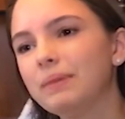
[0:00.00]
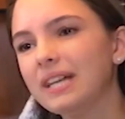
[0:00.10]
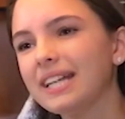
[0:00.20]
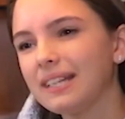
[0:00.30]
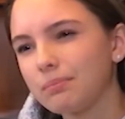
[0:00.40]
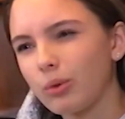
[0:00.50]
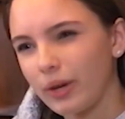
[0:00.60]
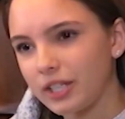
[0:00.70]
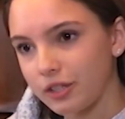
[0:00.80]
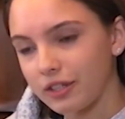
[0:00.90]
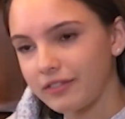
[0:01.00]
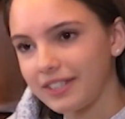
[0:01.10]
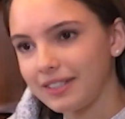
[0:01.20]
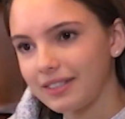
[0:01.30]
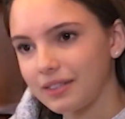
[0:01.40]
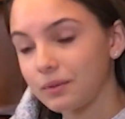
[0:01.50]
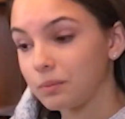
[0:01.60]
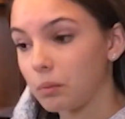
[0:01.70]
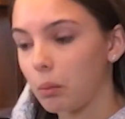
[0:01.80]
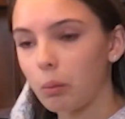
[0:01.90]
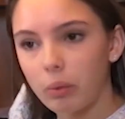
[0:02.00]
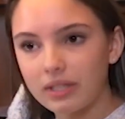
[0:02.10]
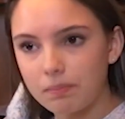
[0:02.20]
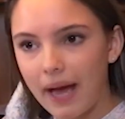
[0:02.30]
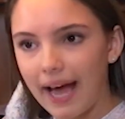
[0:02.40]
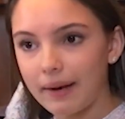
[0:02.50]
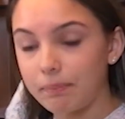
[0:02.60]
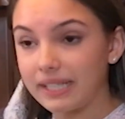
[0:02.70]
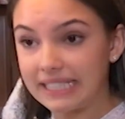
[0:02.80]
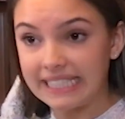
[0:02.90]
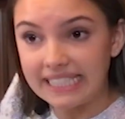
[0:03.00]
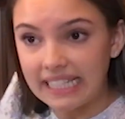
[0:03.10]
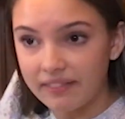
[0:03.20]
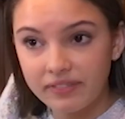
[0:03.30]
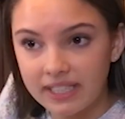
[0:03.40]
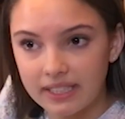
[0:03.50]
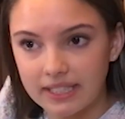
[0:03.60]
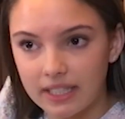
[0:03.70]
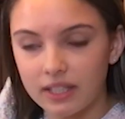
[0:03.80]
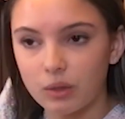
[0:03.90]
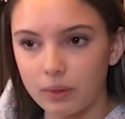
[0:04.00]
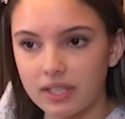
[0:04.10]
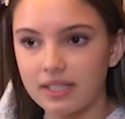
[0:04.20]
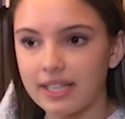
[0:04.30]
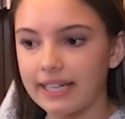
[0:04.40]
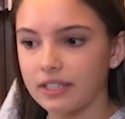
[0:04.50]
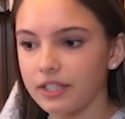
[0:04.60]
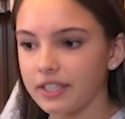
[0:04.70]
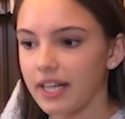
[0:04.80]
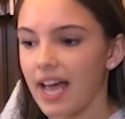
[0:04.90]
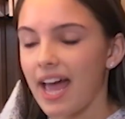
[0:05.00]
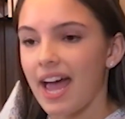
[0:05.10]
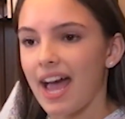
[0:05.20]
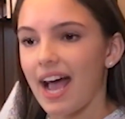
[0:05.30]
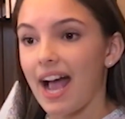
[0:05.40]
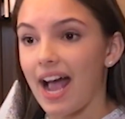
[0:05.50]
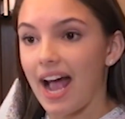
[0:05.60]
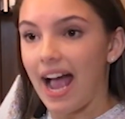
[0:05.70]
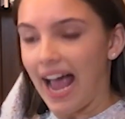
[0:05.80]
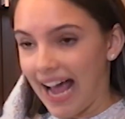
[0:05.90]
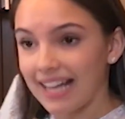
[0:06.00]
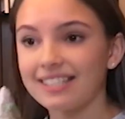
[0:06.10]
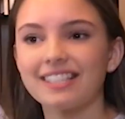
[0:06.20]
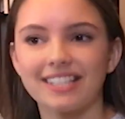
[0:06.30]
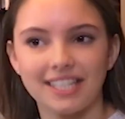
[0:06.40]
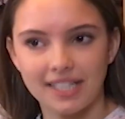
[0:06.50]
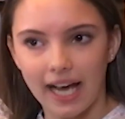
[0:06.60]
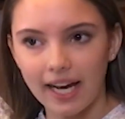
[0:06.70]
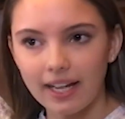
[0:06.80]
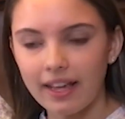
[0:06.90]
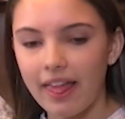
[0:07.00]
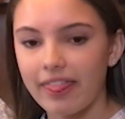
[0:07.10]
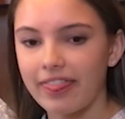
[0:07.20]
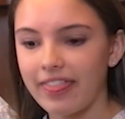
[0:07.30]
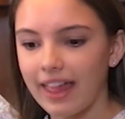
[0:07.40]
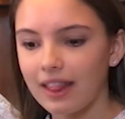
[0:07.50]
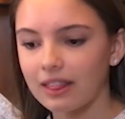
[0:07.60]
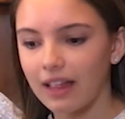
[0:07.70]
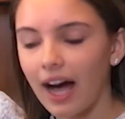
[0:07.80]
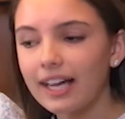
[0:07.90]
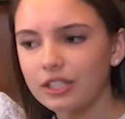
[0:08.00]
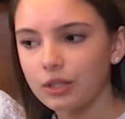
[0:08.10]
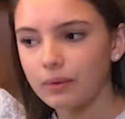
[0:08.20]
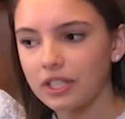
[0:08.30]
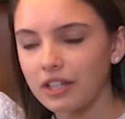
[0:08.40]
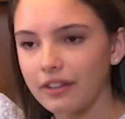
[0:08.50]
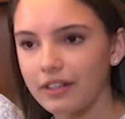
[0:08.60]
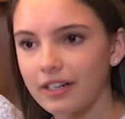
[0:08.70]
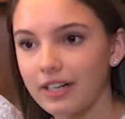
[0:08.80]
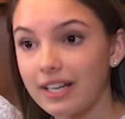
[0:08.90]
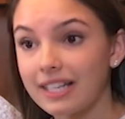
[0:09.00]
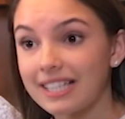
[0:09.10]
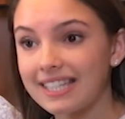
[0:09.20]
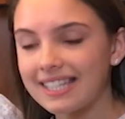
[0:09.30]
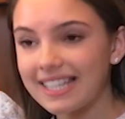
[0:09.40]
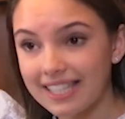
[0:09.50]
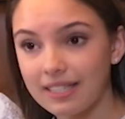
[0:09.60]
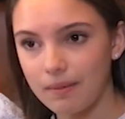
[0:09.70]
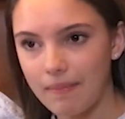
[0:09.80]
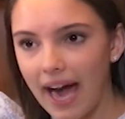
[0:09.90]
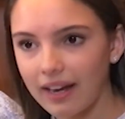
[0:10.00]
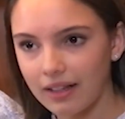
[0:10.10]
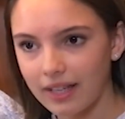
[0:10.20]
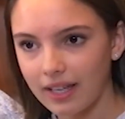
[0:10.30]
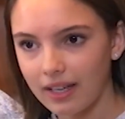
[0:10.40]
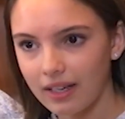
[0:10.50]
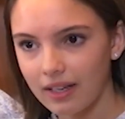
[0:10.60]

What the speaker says: Being an employed servant was bad, but definitely not the worst that they endured. As a society, they lied to each other systematically.